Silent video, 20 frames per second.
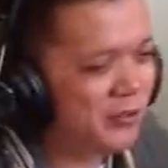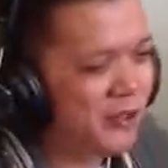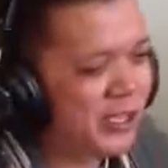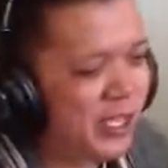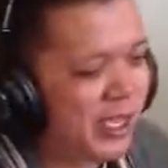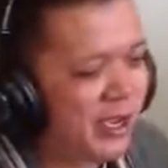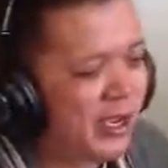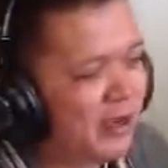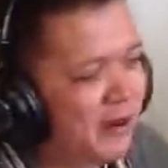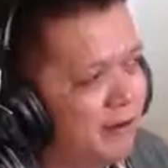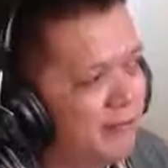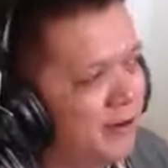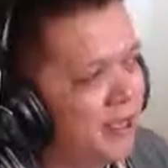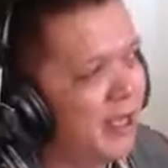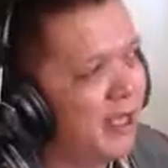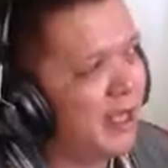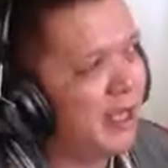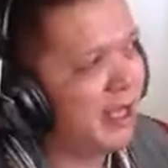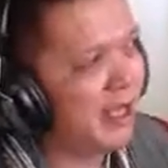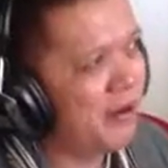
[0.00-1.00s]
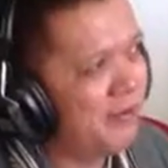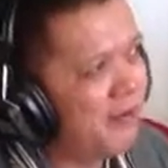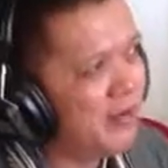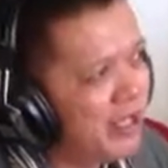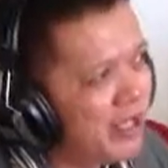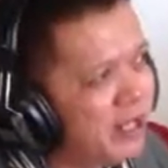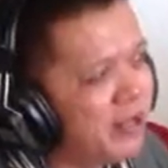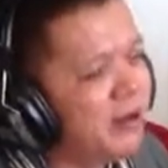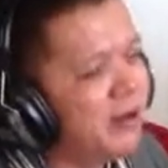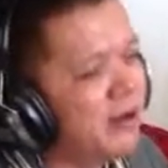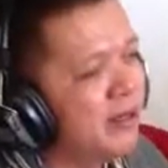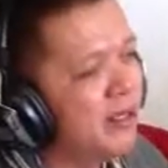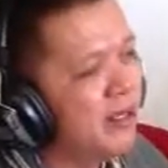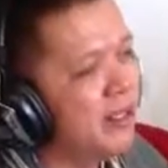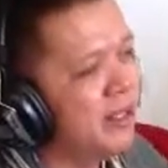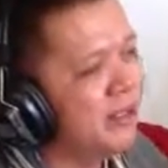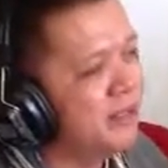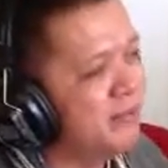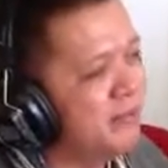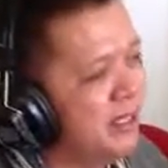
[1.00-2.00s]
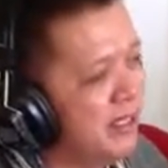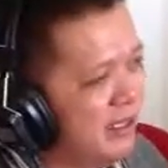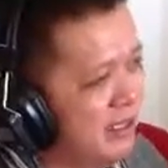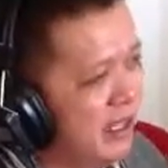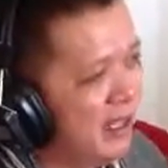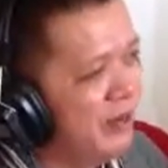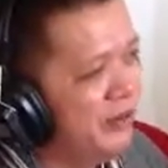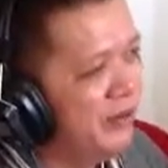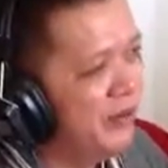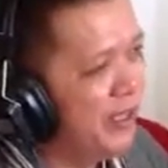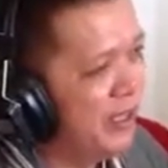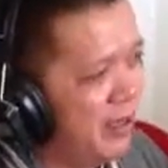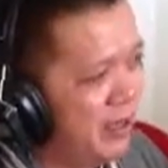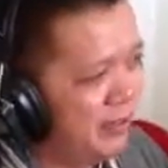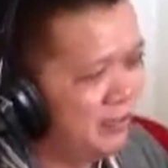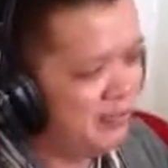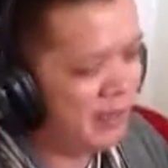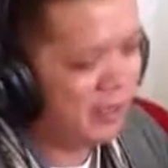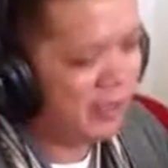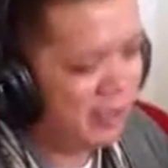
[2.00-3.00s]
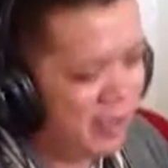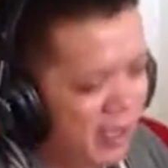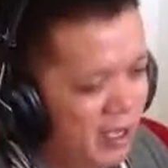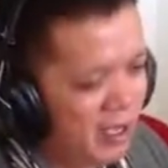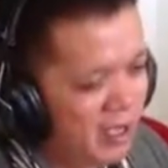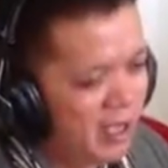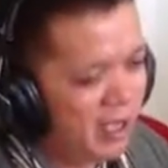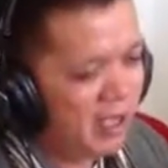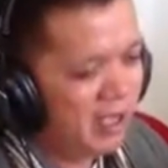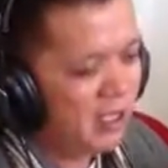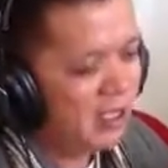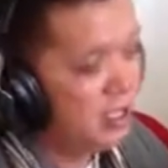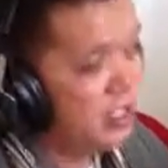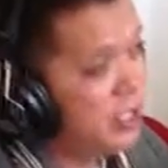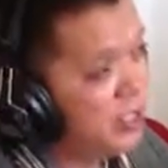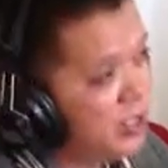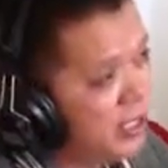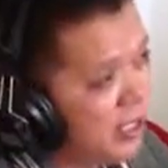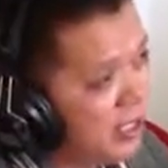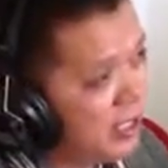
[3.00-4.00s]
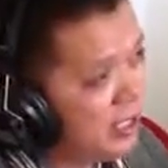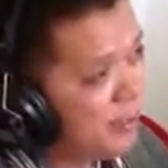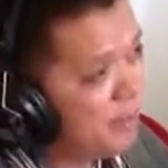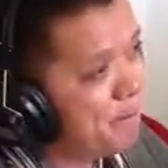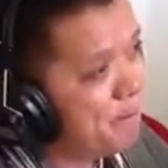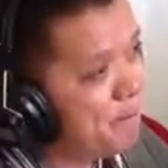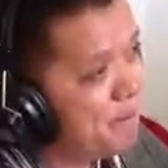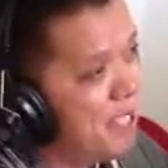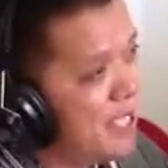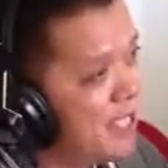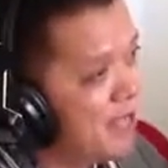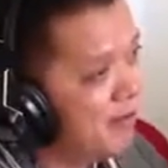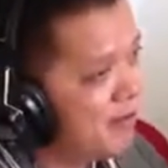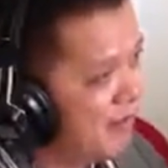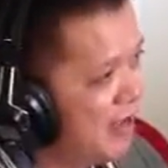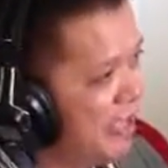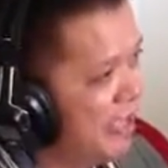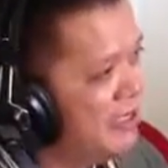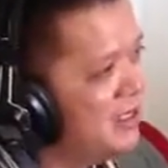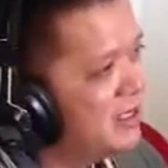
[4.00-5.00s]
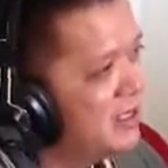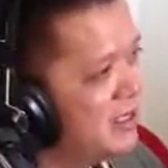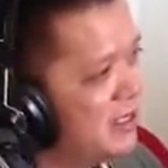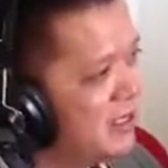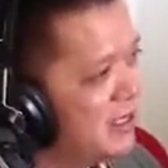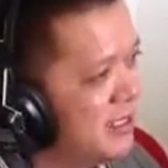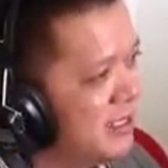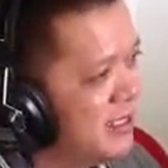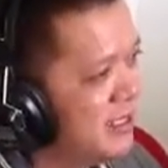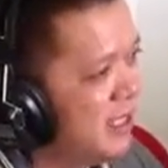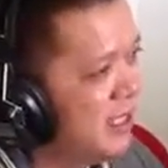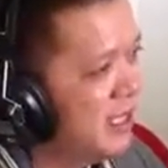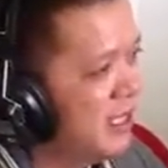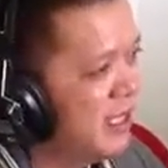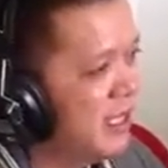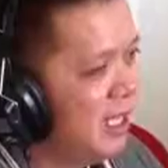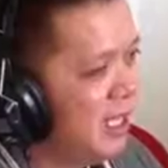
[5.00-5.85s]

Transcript: we have every year in Manila we have a yearly big event. Yes.